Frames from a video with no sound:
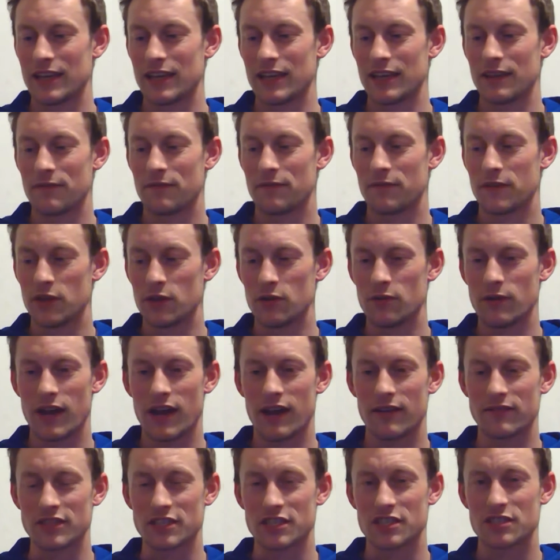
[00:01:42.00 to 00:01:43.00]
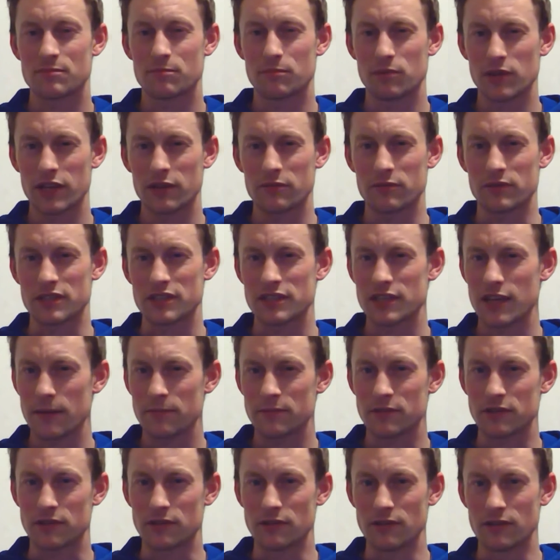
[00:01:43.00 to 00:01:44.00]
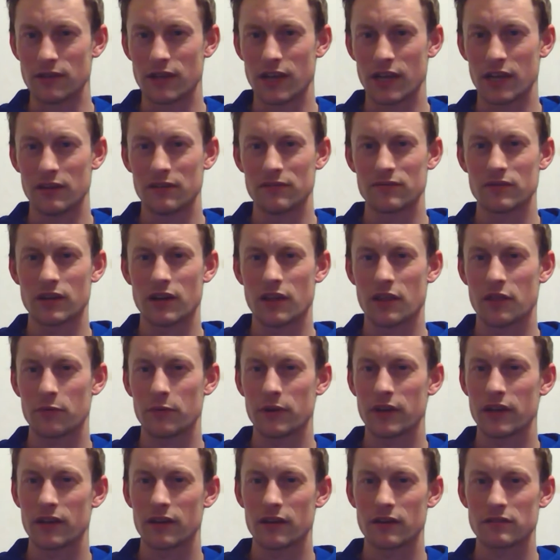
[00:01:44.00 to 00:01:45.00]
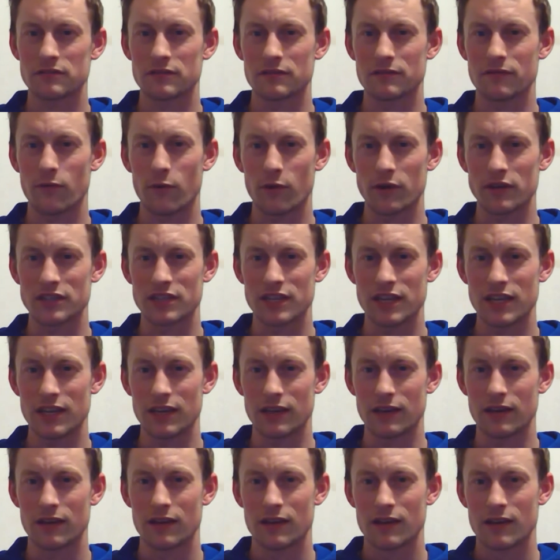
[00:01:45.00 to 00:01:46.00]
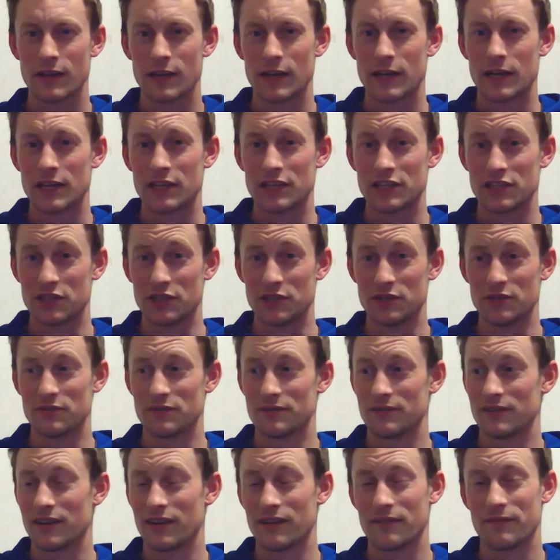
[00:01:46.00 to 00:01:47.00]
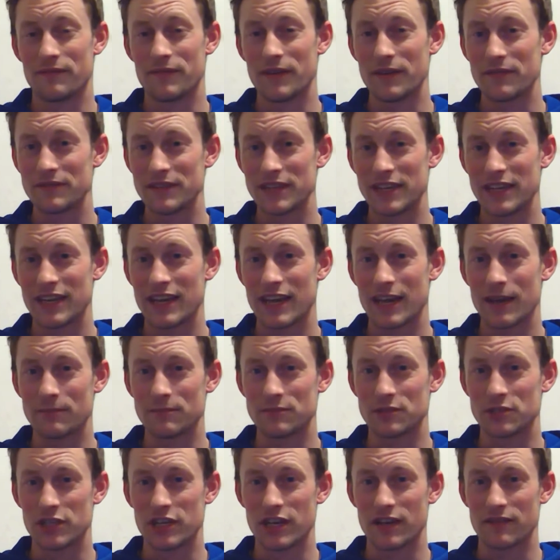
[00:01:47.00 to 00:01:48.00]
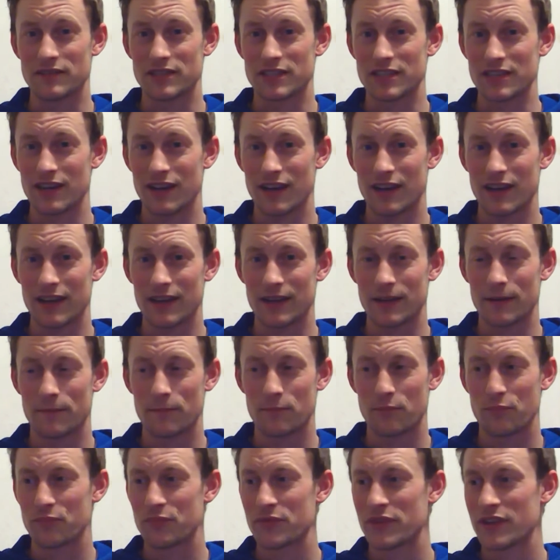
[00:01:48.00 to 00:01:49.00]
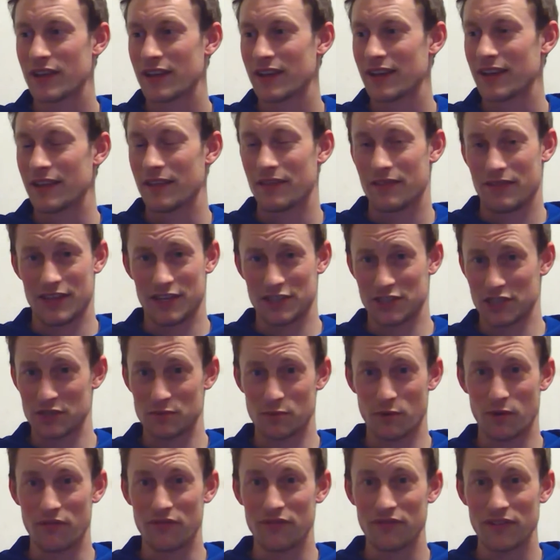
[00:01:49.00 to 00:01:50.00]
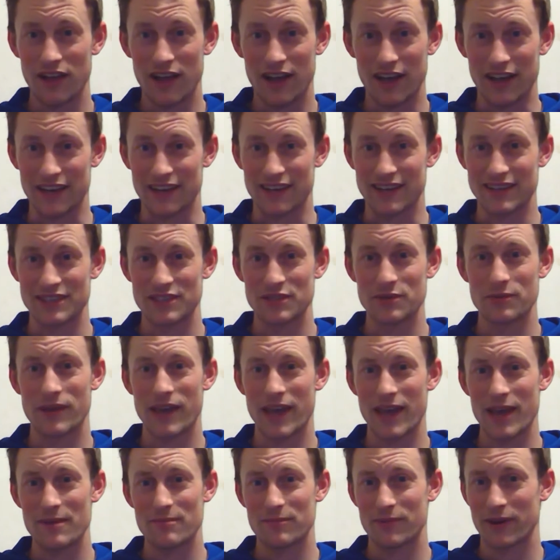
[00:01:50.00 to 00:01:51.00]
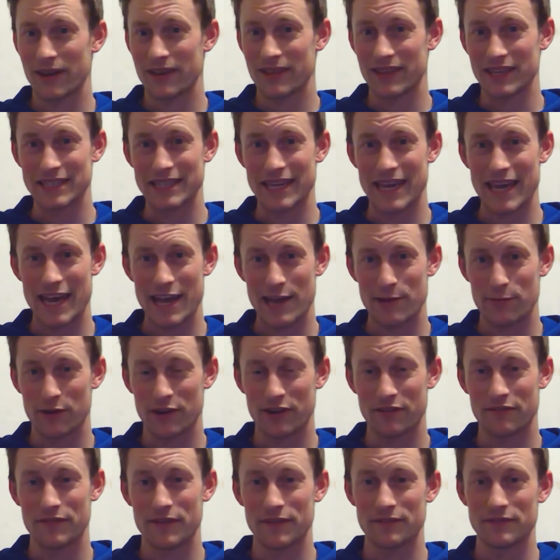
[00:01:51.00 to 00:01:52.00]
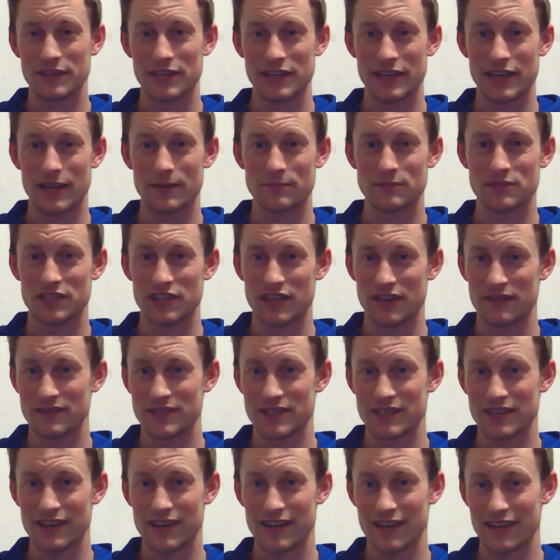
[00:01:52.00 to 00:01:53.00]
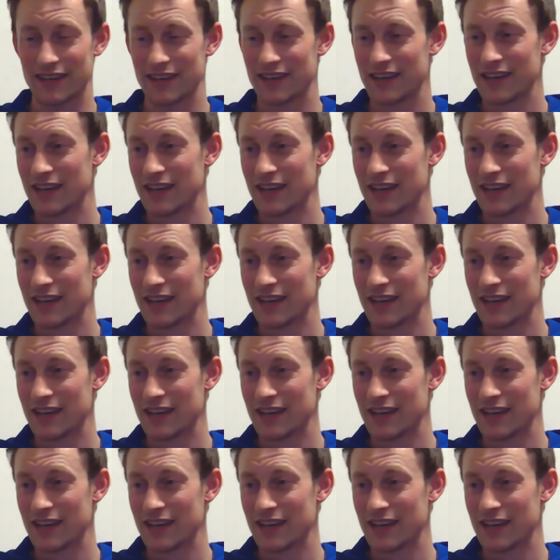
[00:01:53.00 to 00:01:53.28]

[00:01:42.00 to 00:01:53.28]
if you have a split receptacle and you run a 3 conductor 14 to a 15 amp GFCI, that just won't fly because you can't break the tab on a 15 amp GFCI.